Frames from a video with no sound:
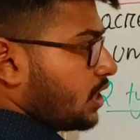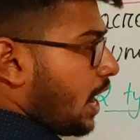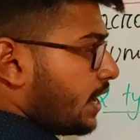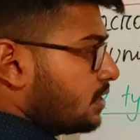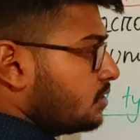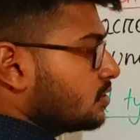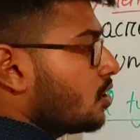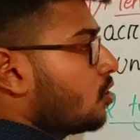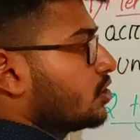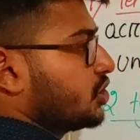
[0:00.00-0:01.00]

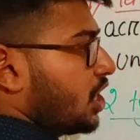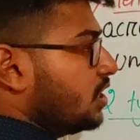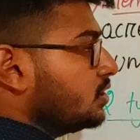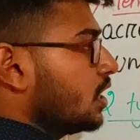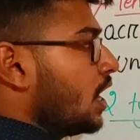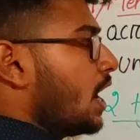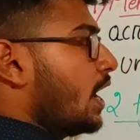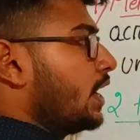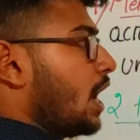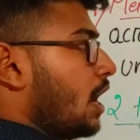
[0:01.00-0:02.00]
ions or charge,
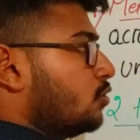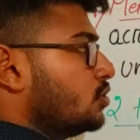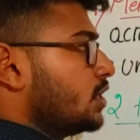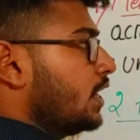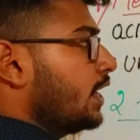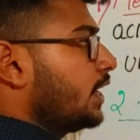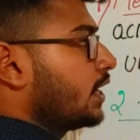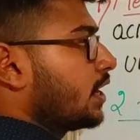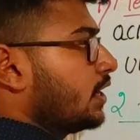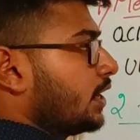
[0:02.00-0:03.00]
and outside
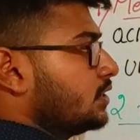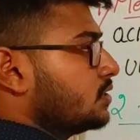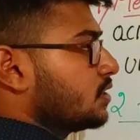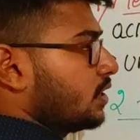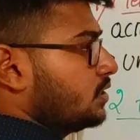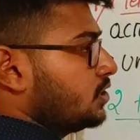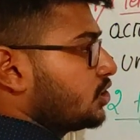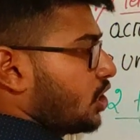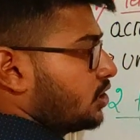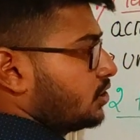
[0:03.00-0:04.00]
it contains certain
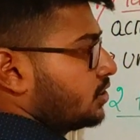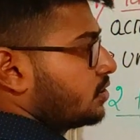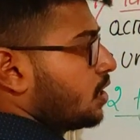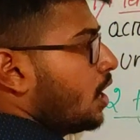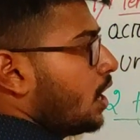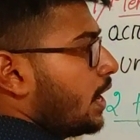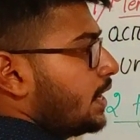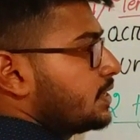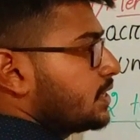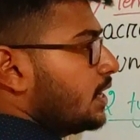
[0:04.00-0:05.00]
charges.
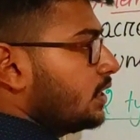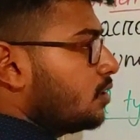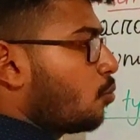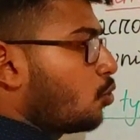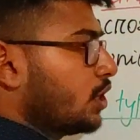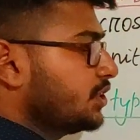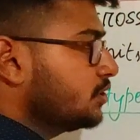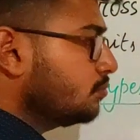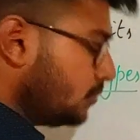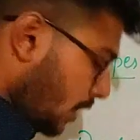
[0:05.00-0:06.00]
Inside the
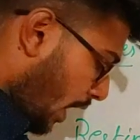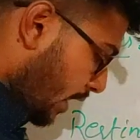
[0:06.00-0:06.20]
potassium